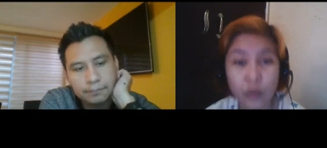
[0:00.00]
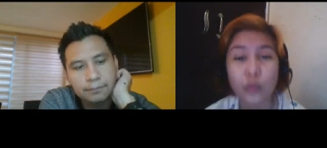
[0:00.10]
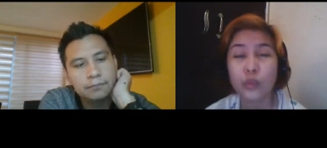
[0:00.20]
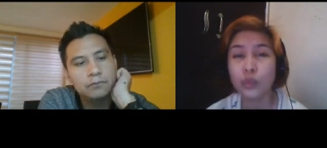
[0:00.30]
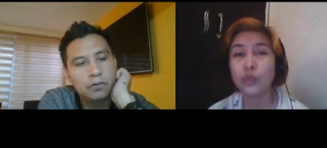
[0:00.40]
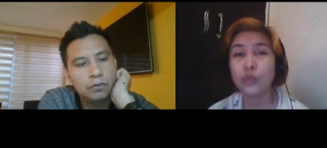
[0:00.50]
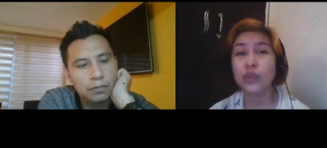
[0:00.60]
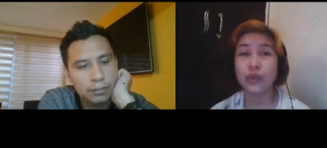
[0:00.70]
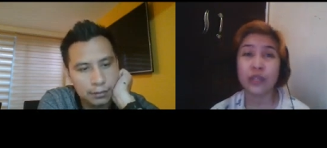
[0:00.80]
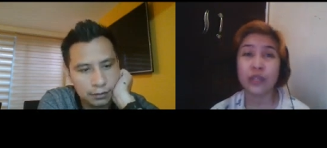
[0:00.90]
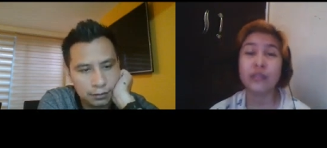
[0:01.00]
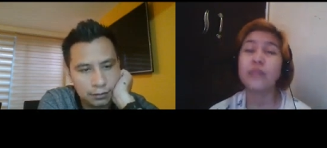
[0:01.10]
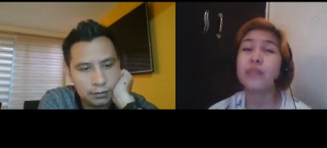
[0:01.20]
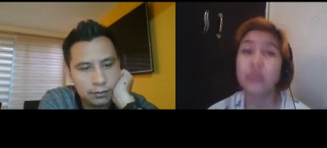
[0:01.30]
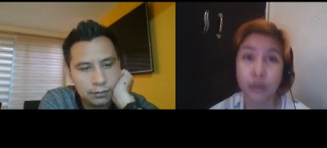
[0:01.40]
Speaker 1: Oh, so years.
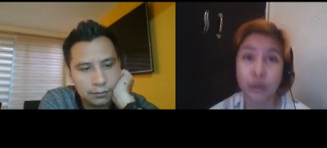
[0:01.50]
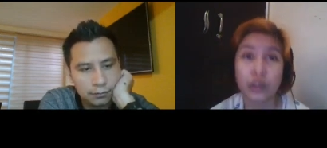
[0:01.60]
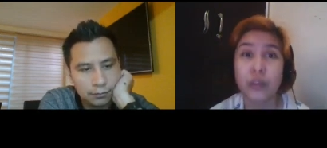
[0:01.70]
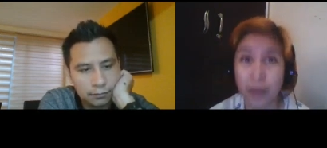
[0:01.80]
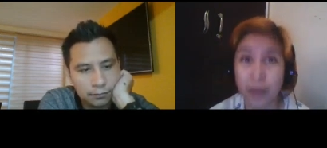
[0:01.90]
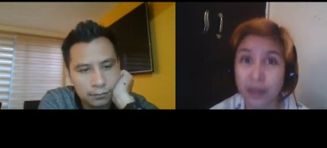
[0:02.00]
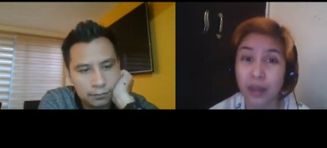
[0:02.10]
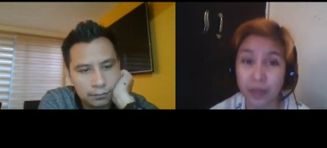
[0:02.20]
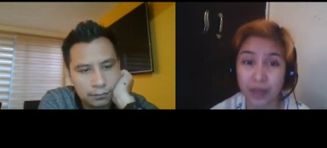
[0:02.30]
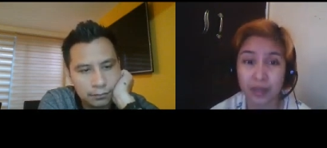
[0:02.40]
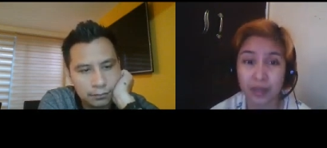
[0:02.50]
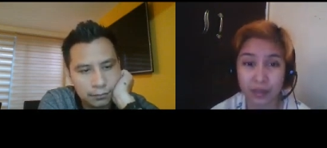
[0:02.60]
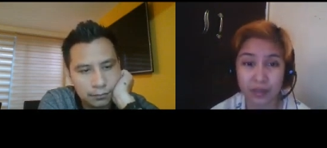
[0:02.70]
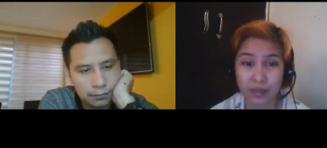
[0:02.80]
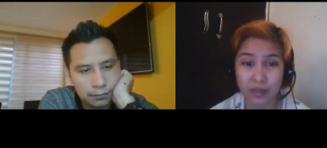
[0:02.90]
even before the pandemic.
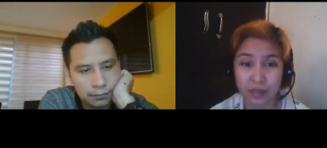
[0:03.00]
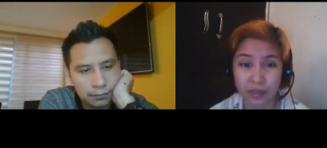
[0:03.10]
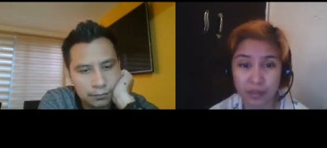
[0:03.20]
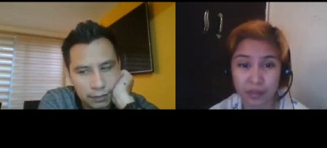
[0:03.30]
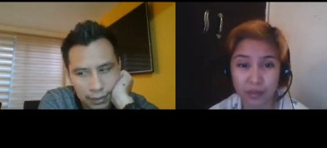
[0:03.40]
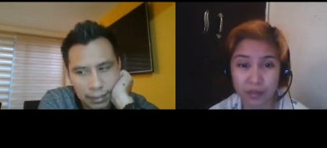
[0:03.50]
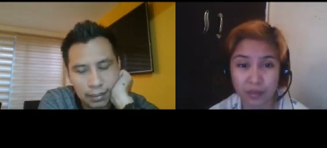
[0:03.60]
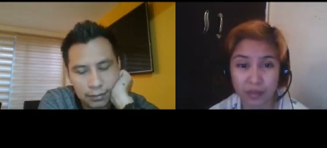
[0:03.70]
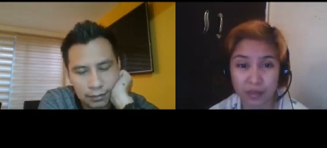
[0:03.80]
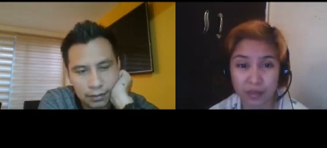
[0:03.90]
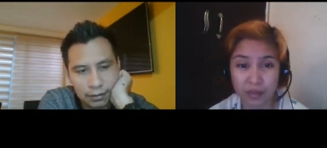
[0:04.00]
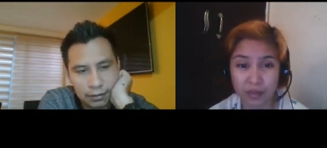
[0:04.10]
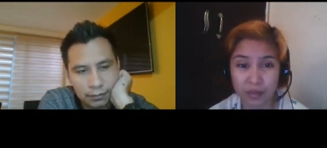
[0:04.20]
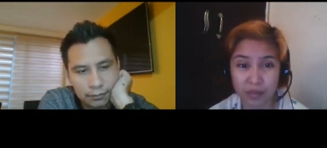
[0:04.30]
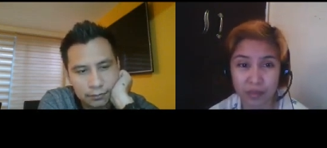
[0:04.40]
Speaker 2: Uh, yeah,
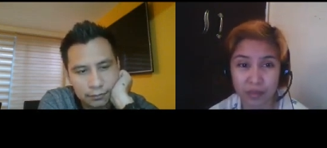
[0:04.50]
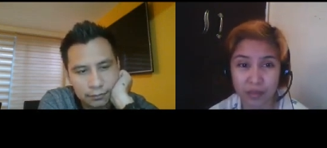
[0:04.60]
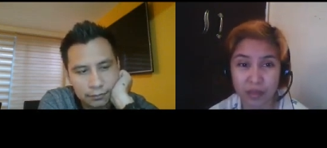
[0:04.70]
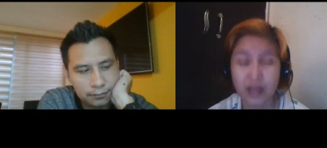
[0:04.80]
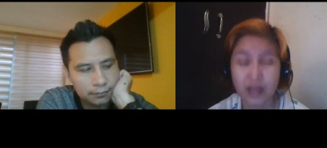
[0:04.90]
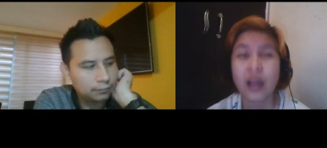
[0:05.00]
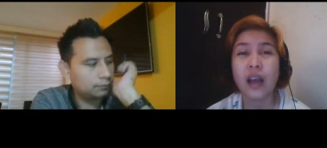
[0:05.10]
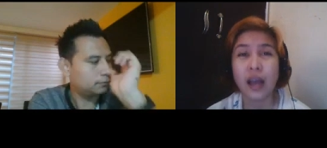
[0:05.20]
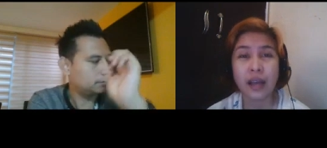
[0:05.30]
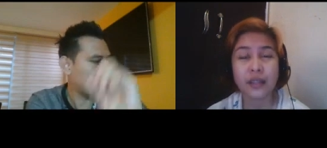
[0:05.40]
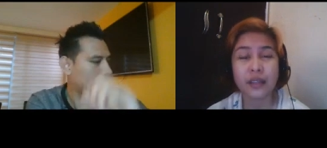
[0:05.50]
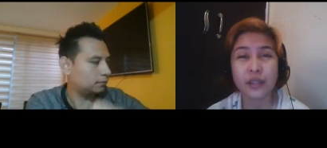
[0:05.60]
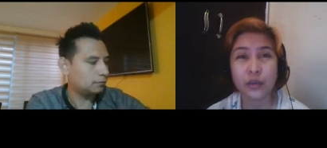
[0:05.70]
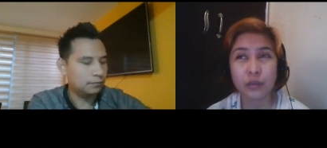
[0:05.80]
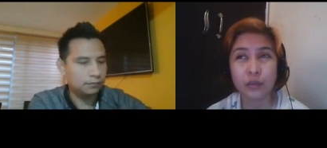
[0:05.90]
exactly.
Speaker 1: Ah,
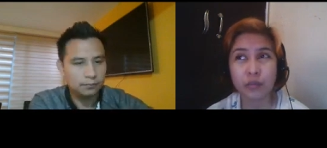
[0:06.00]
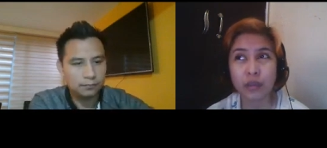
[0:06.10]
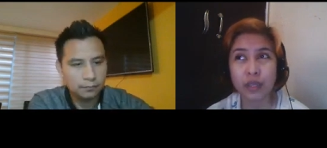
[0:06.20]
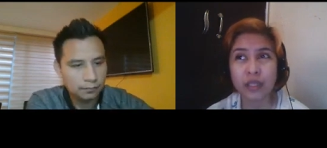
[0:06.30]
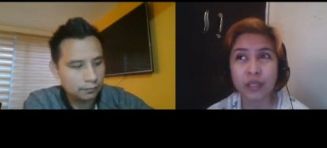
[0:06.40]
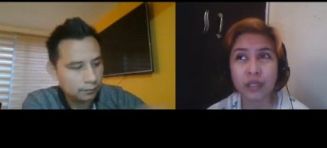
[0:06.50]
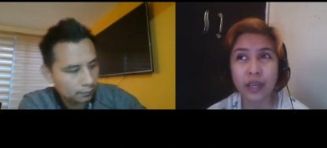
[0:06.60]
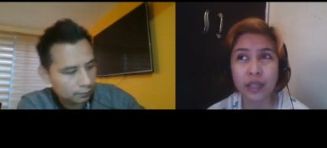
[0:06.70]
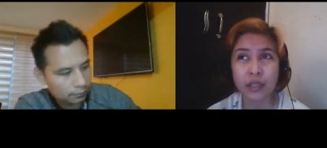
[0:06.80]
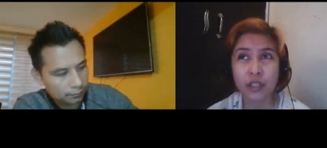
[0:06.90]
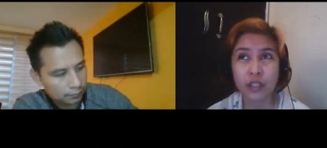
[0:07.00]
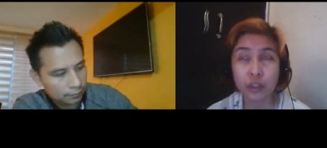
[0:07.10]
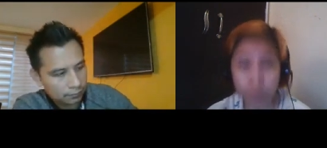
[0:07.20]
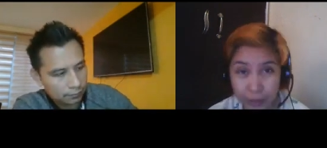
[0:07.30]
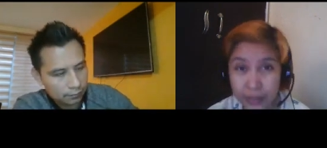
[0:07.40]
so is it like
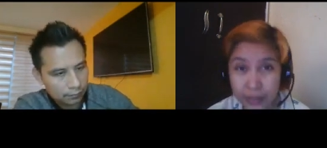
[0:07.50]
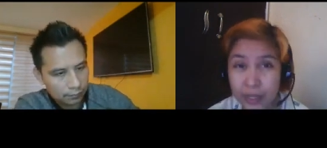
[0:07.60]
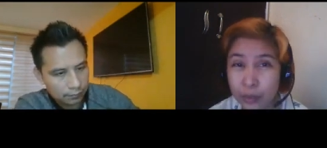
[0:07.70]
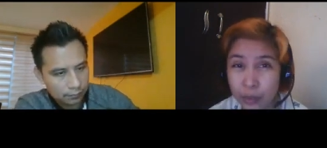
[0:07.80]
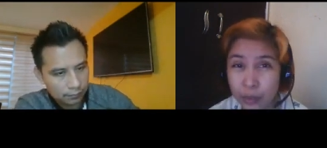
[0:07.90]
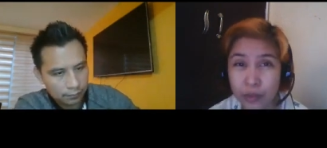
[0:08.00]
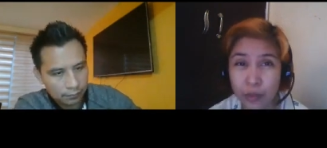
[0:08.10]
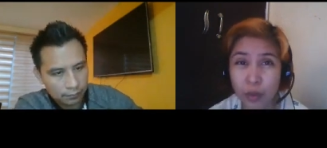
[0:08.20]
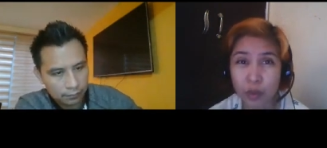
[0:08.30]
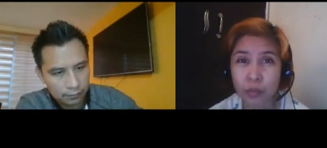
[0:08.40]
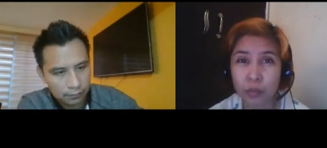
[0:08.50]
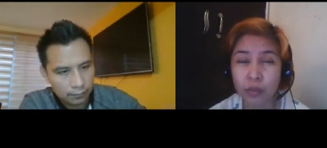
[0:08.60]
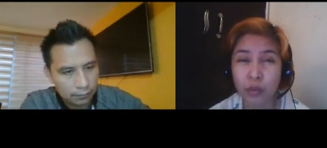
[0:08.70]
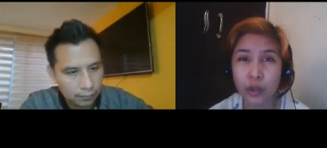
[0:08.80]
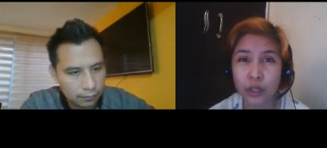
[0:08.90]
completely work from home
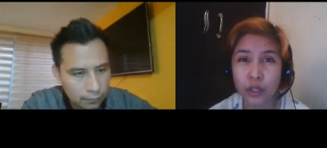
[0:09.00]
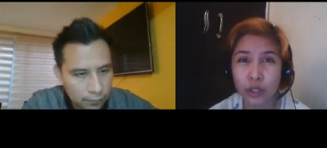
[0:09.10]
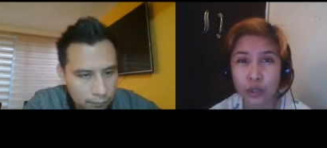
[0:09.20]
or do you